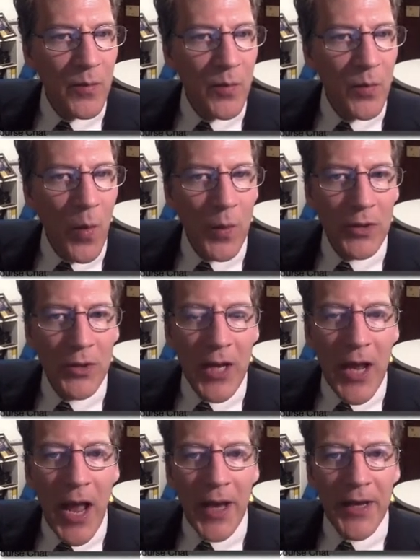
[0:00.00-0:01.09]
what we're
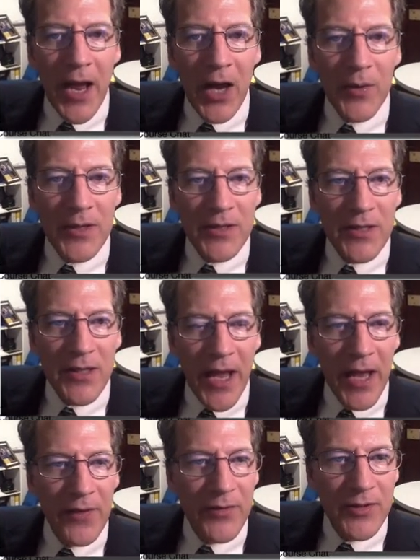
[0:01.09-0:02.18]
looking at now is the
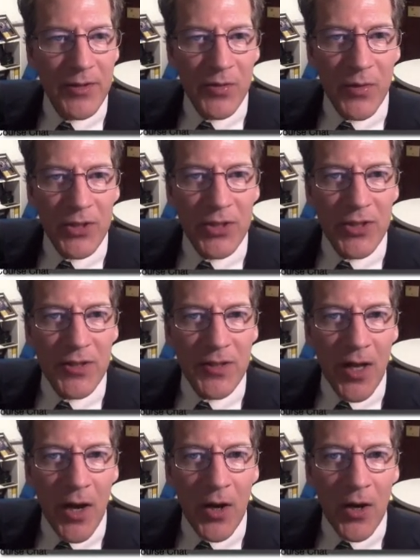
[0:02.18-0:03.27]
Canvas, which is
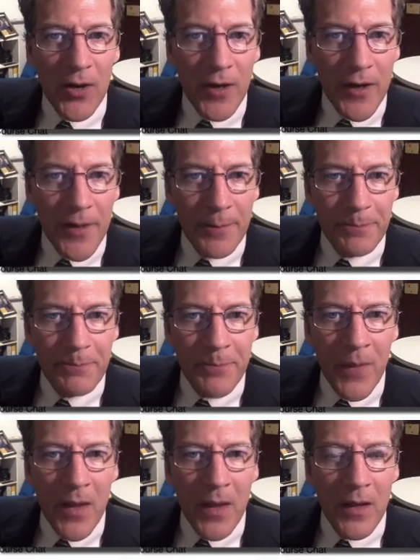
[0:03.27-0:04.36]
our
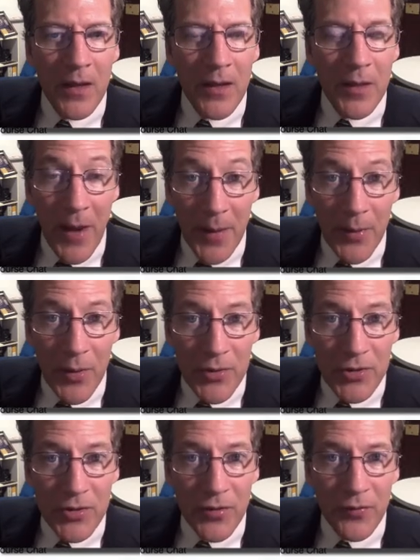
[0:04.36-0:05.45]
command
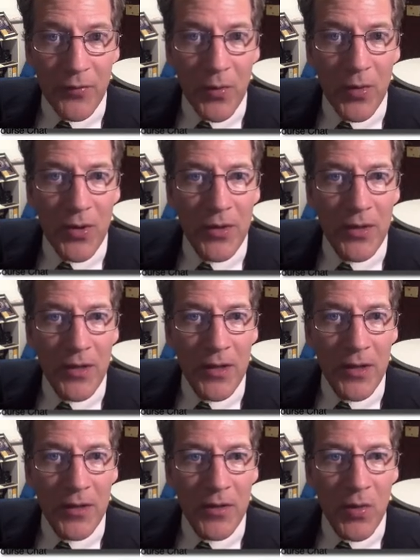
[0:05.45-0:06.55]
post for
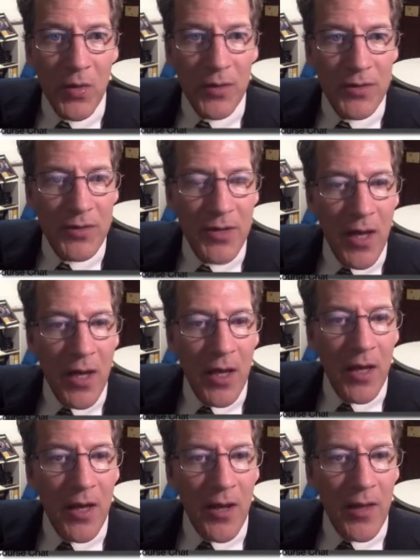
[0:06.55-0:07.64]
the course.
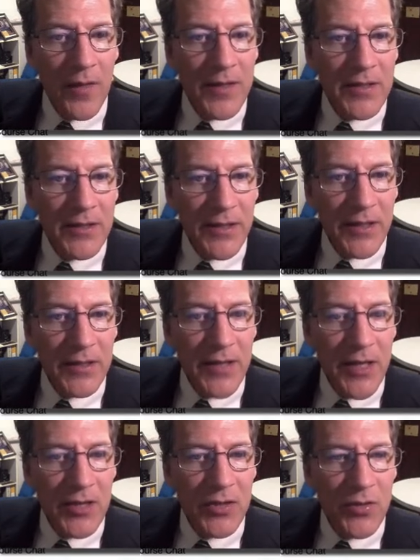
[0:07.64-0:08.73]
This link
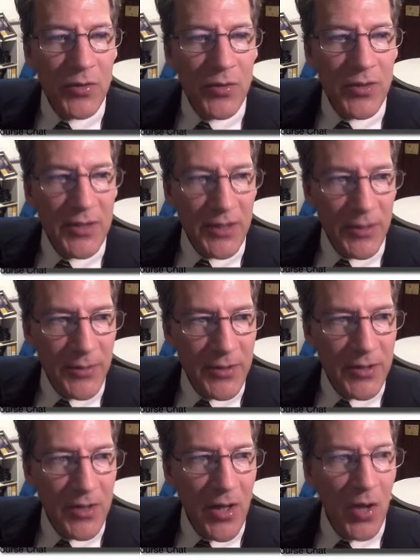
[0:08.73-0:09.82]
takes you to the
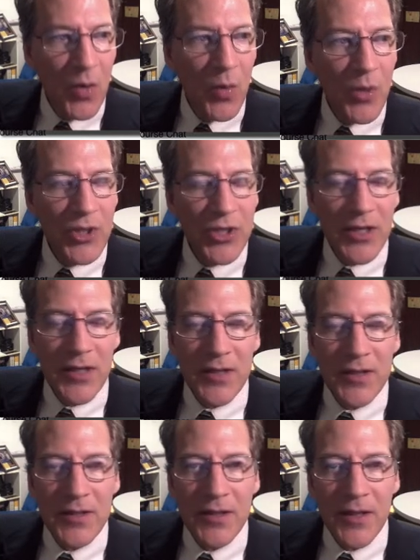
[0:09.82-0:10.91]
syllabus, which
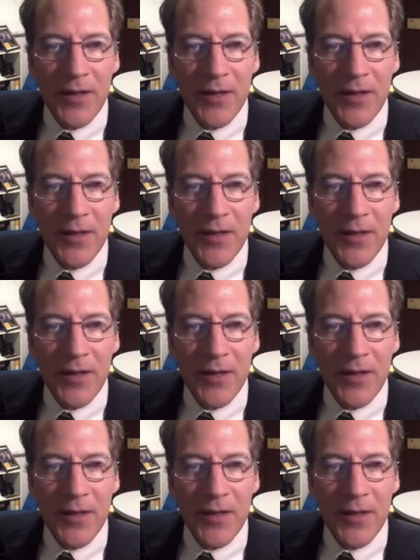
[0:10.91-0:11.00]
is